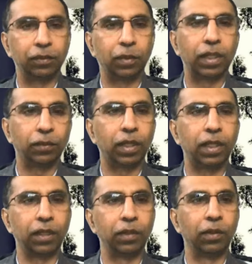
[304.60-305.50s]
what
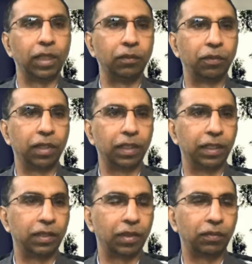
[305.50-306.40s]
are you looking for in
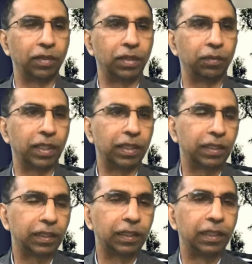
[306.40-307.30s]
this office
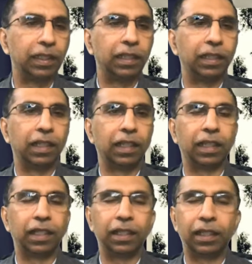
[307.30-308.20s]
space?
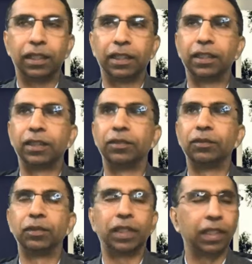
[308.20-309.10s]
And
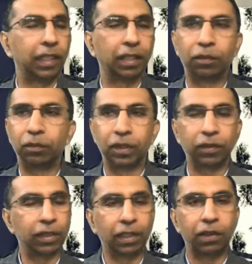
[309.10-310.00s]
I gave him. It
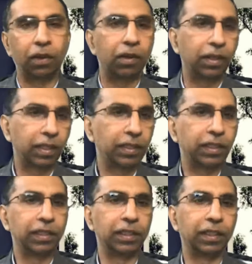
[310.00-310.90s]
was a long
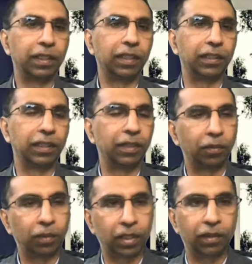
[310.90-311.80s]
discussion. I said,
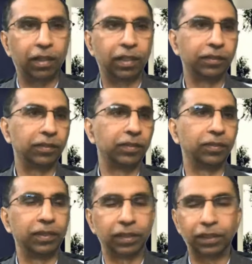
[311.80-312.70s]
"Oh my God, so
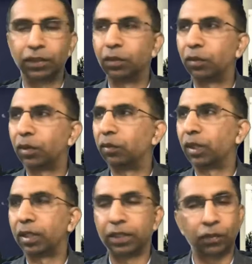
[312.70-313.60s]
we just know
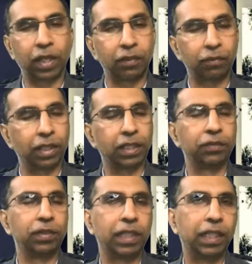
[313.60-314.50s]
what square footage
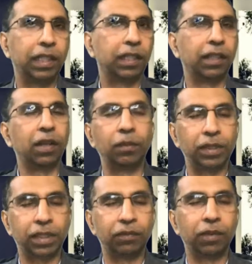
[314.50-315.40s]
we need and how
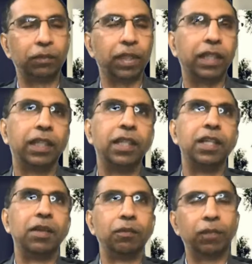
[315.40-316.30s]
much can we pay."
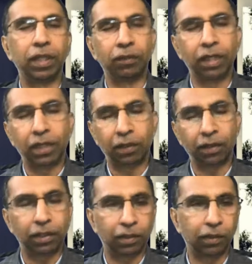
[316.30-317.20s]
But he went
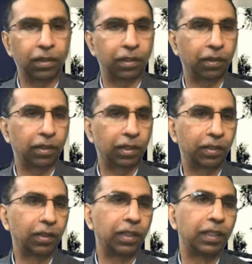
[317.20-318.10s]
on and on and on and
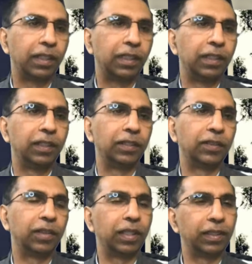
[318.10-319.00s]
on.
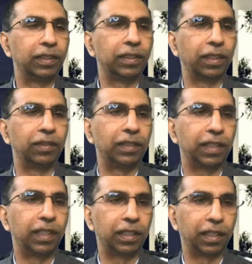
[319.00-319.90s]
So I was
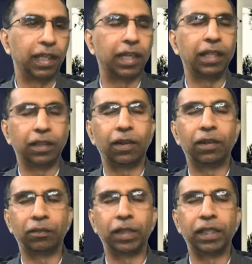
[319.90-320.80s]
had a lot
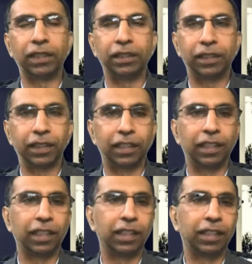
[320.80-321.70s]
of patience, and
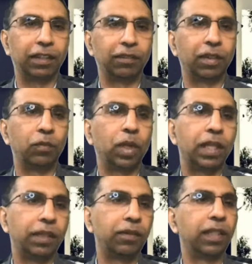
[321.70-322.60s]
then after
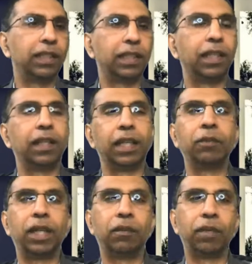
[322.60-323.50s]
1 hour, he said, "Let
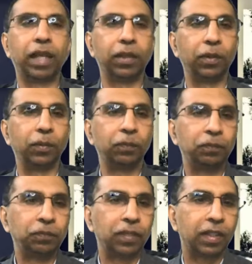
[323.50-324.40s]
me come back to you."
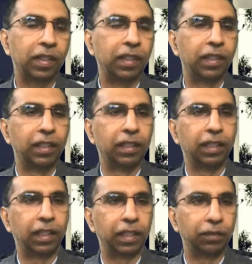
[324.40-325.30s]

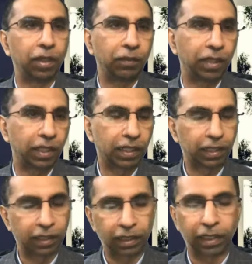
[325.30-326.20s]
And 1 week
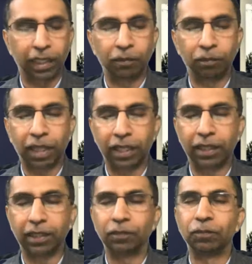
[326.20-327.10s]
later, he came
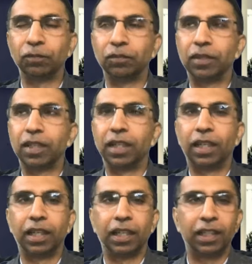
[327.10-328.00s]
back,
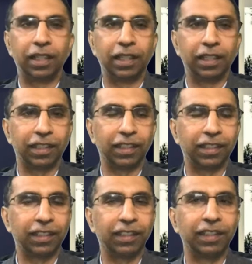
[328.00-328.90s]
and
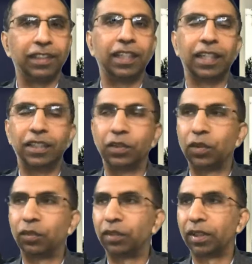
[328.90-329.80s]
I said, "Let's
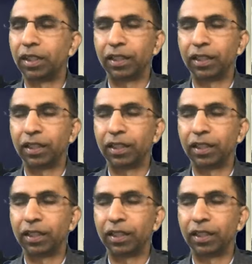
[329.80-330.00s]
go for